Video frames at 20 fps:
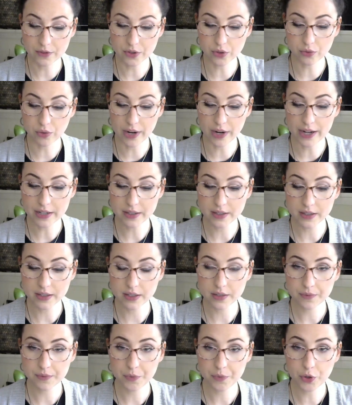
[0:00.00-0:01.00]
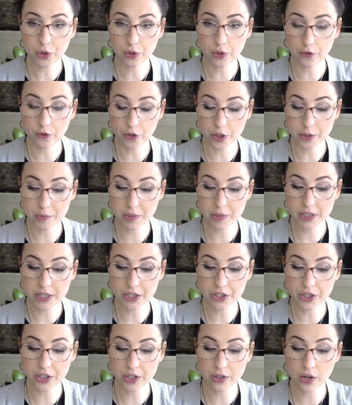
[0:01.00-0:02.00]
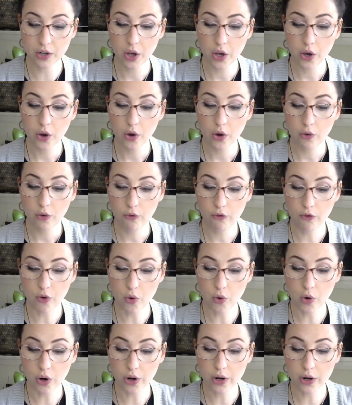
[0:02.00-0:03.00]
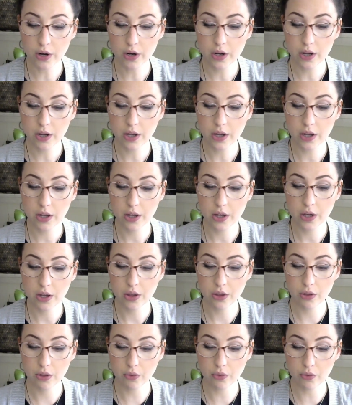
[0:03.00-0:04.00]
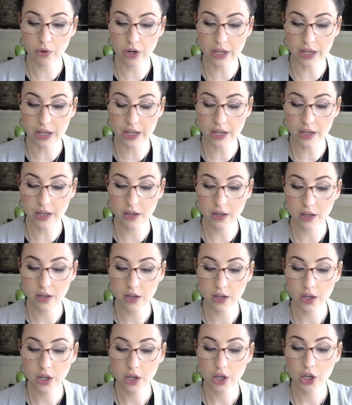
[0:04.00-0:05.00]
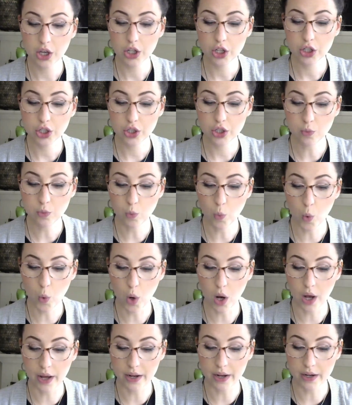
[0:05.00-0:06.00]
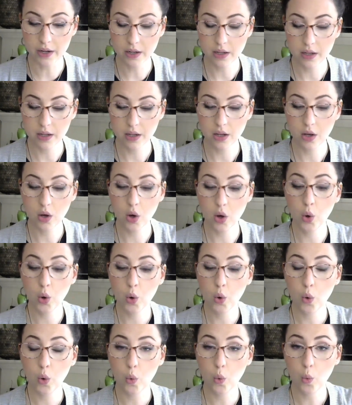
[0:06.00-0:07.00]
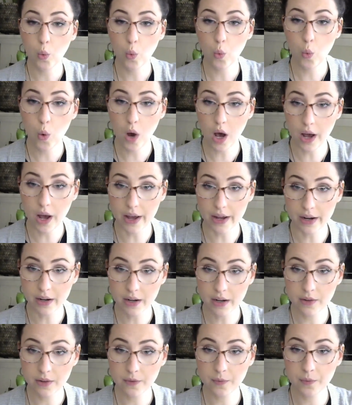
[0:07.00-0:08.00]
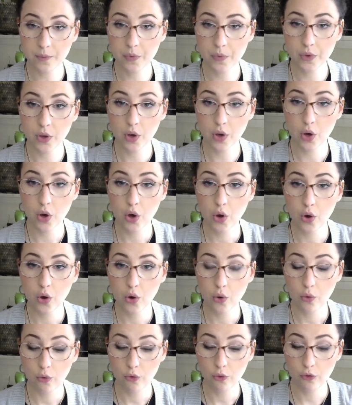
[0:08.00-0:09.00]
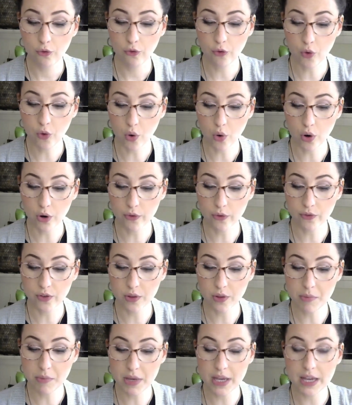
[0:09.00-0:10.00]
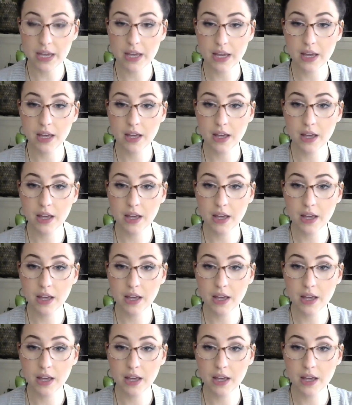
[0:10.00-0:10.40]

the rests, you're in first position, 4, 3, 1, 1, 4 for the B,